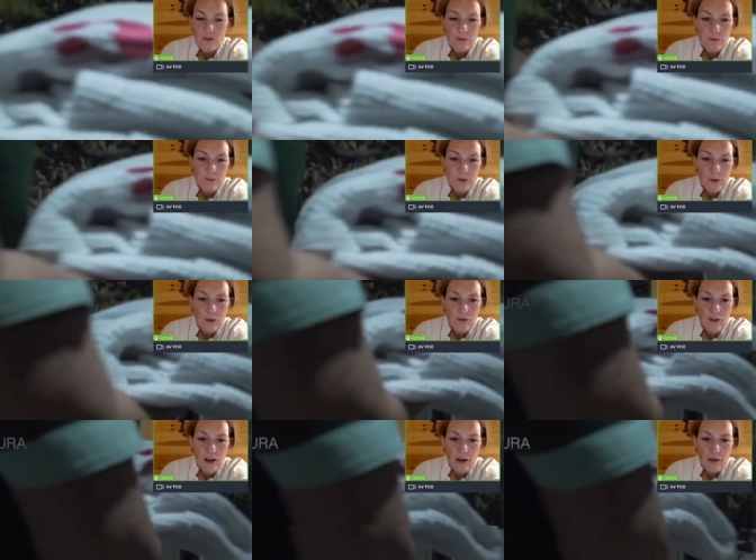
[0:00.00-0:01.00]
rooms or
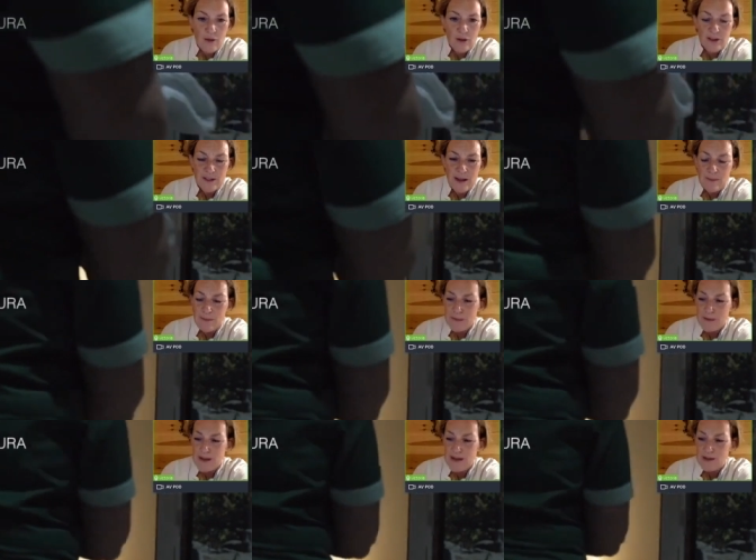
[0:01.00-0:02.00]
via WhatsApp.
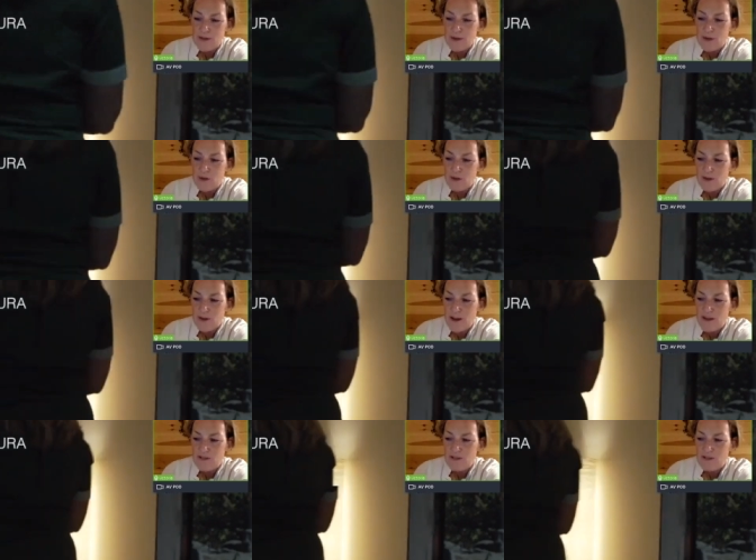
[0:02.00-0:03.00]
And we also
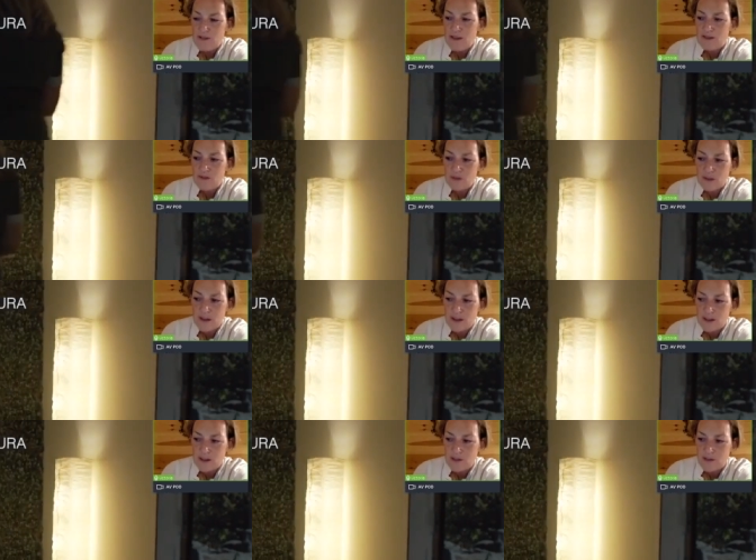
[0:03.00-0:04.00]
have space for
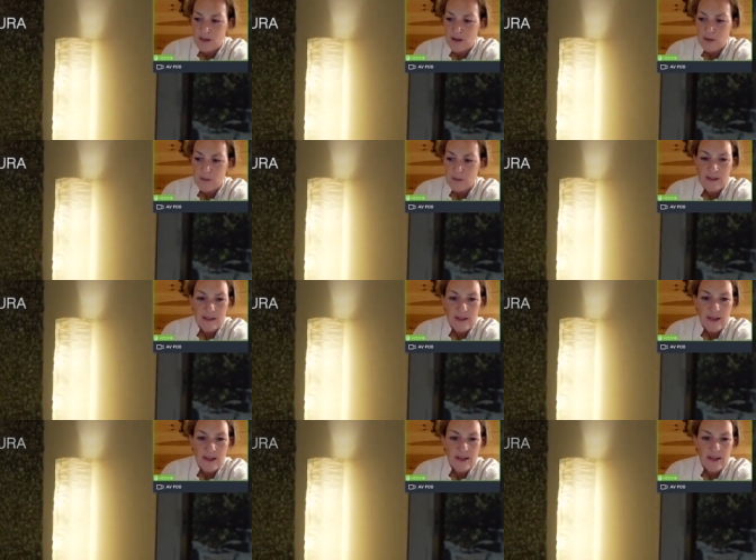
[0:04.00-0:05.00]
alternative therapies,
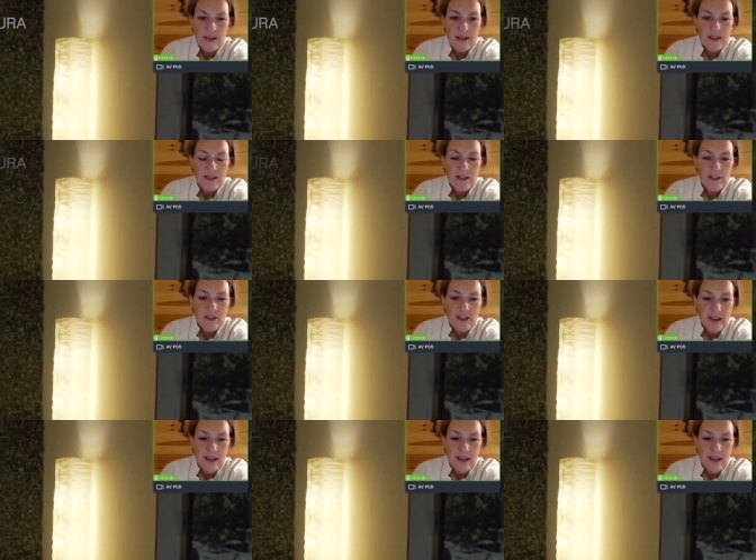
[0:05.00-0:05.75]
such as